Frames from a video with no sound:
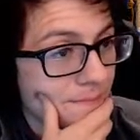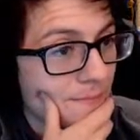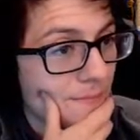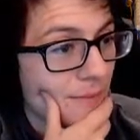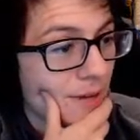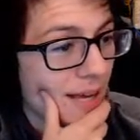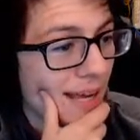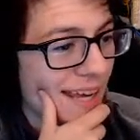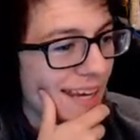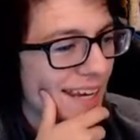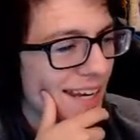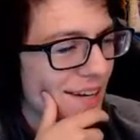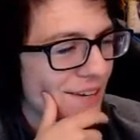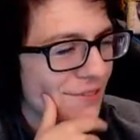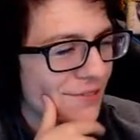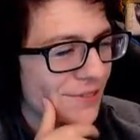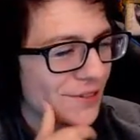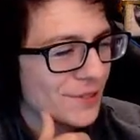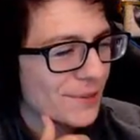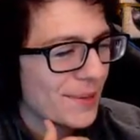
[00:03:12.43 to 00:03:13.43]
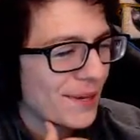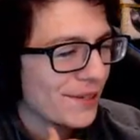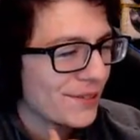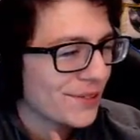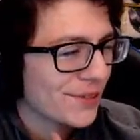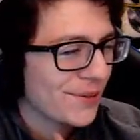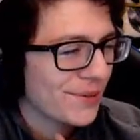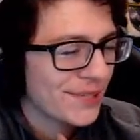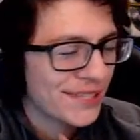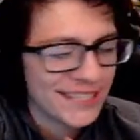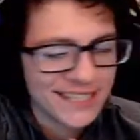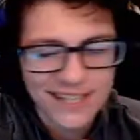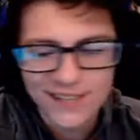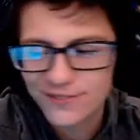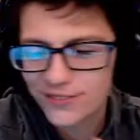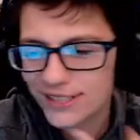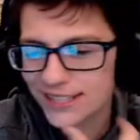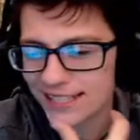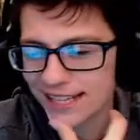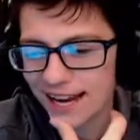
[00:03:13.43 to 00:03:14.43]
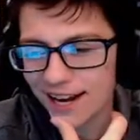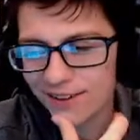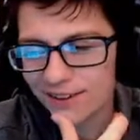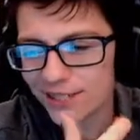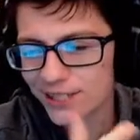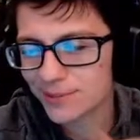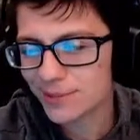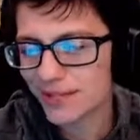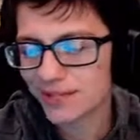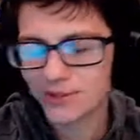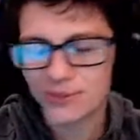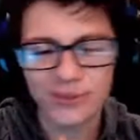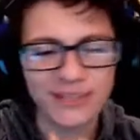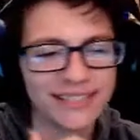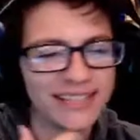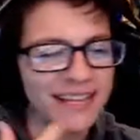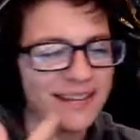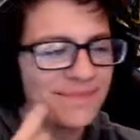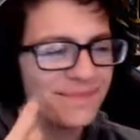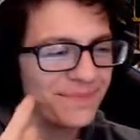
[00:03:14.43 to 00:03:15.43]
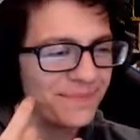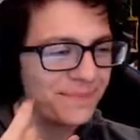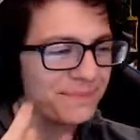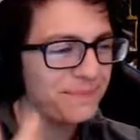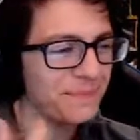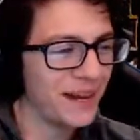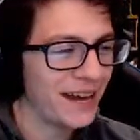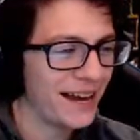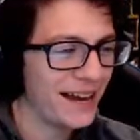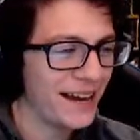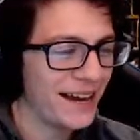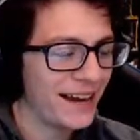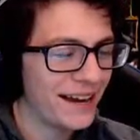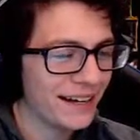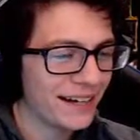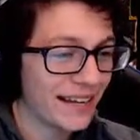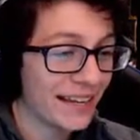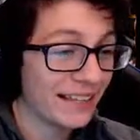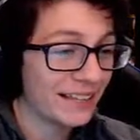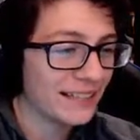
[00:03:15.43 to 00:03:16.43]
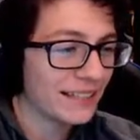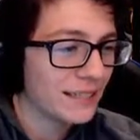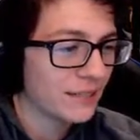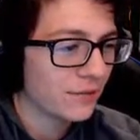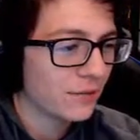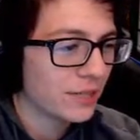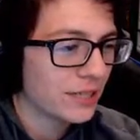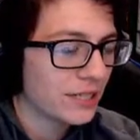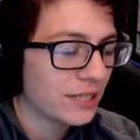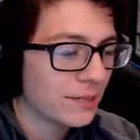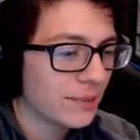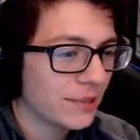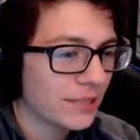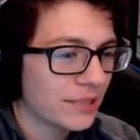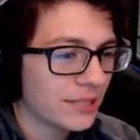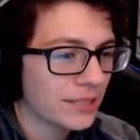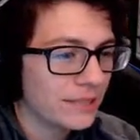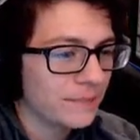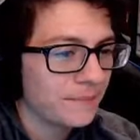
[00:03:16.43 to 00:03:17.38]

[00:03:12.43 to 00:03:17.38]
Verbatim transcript: Again, first battles are always the toughest. I don't expect to win them. Uh, Cali does have weakness policy.